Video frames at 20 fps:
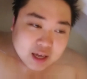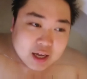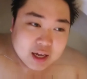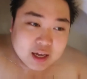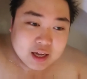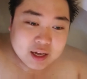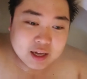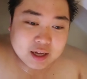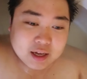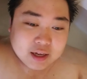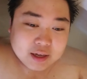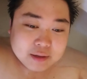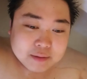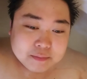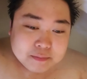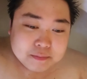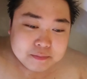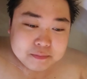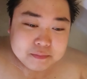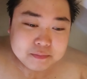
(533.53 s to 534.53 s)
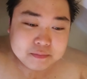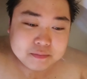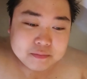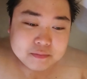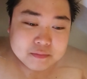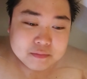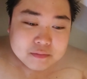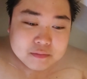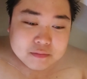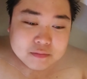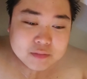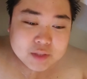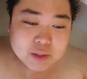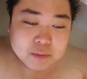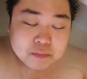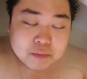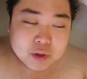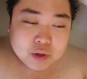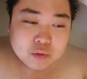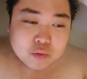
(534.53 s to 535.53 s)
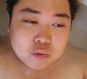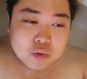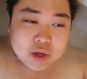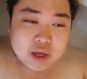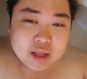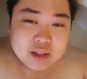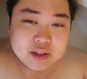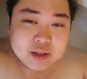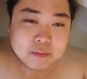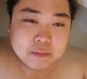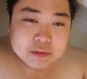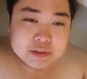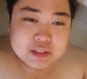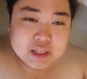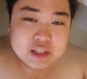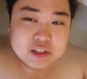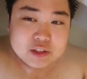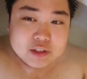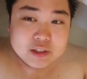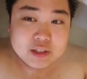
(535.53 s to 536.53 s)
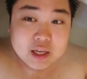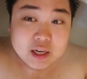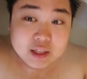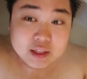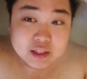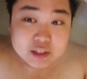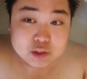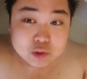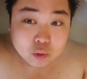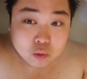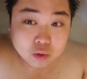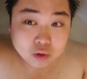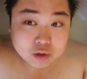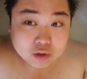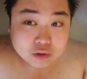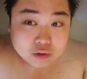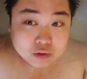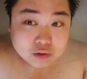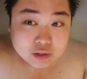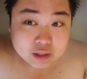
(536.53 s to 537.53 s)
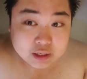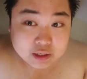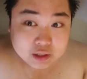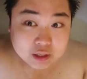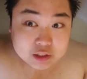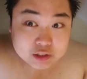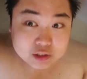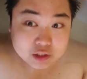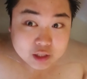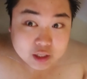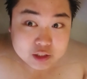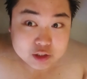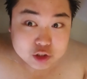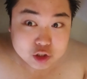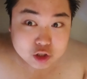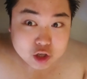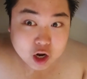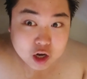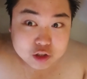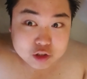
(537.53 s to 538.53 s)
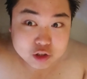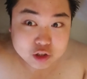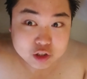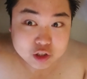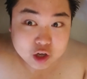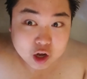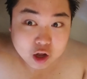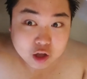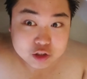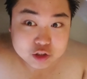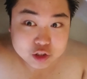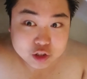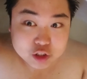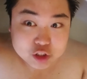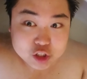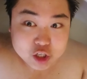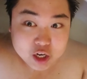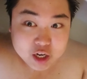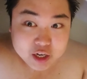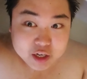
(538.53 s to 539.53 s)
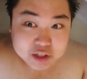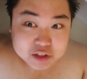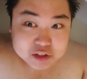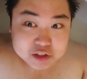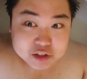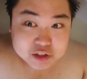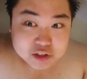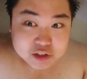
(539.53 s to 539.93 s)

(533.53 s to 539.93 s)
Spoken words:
But we end up essentially getting this oracle that let us to talk to the gods of the giants.